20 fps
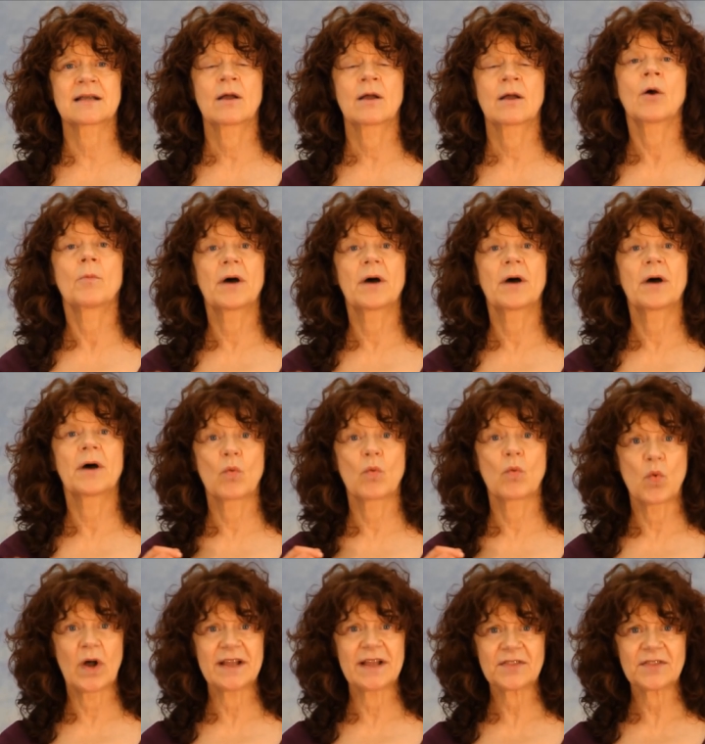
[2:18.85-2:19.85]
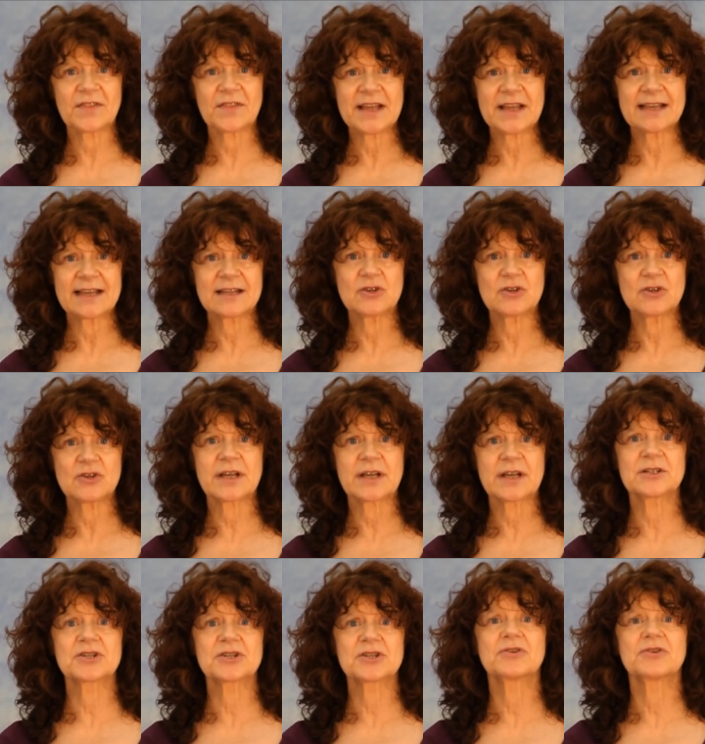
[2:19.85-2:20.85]
but one thing you can
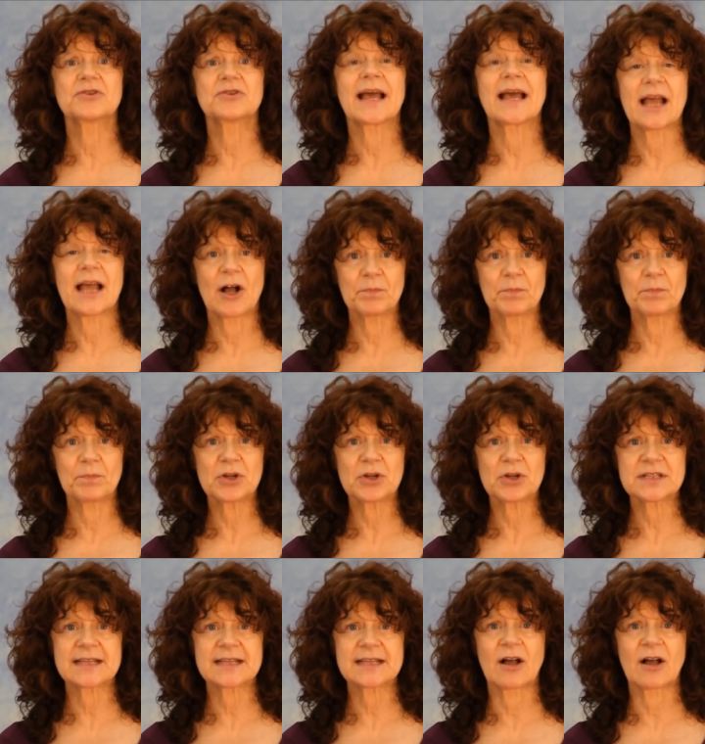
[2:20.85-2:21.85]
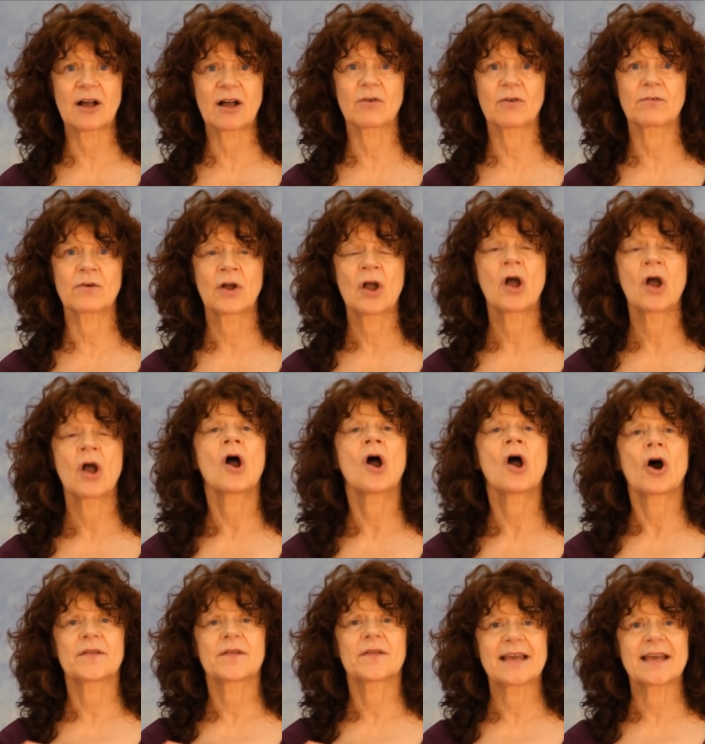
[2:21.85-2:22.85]
do to help yourself are
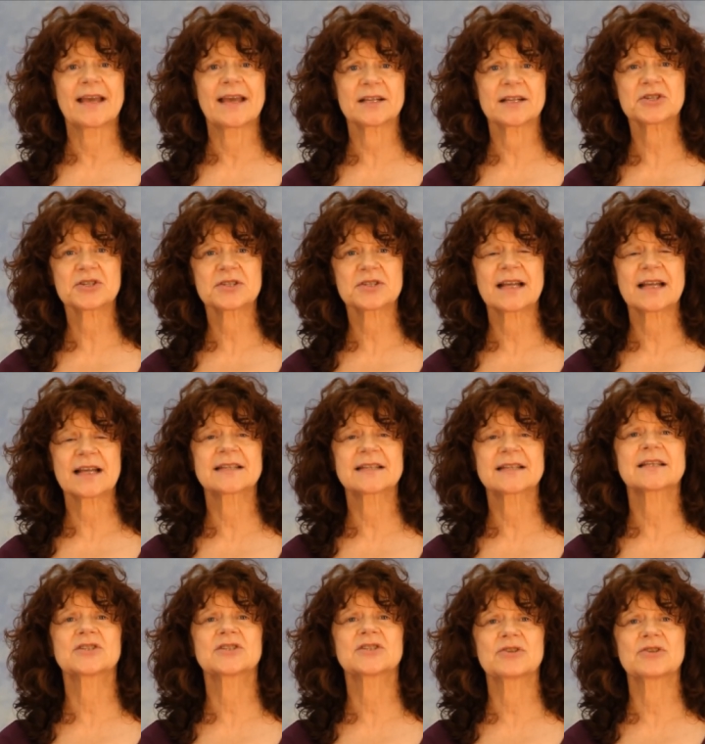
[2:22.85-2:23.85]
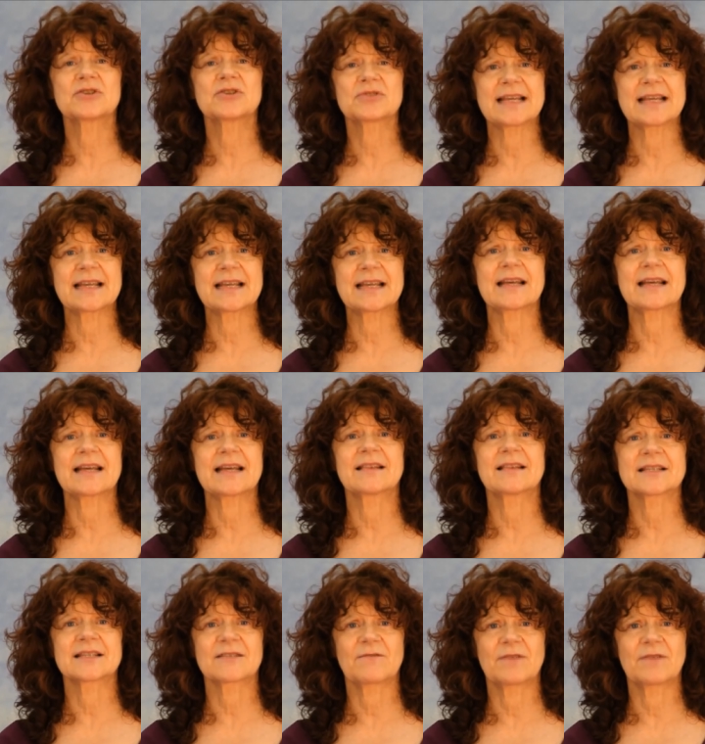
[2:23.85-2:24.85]
the exercises you see in this
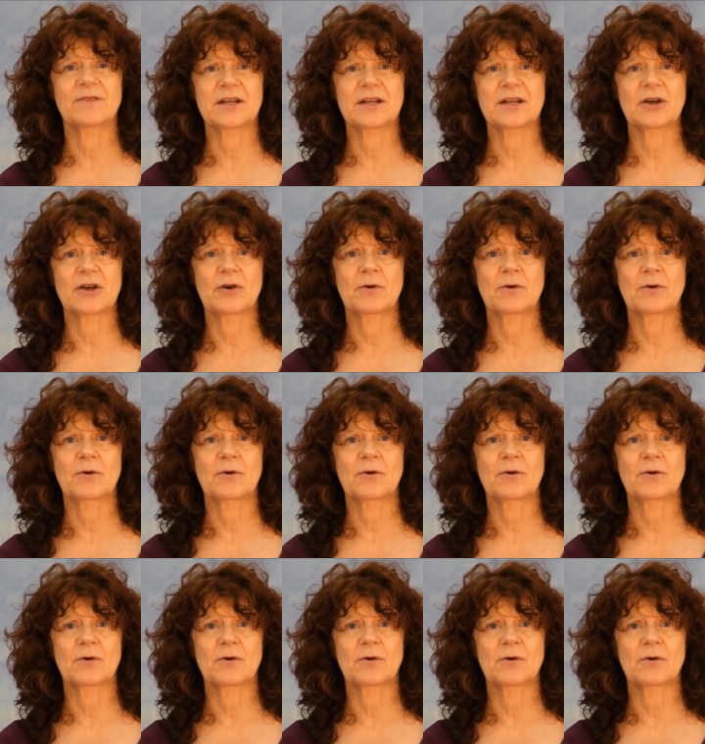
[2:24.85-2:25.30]
video,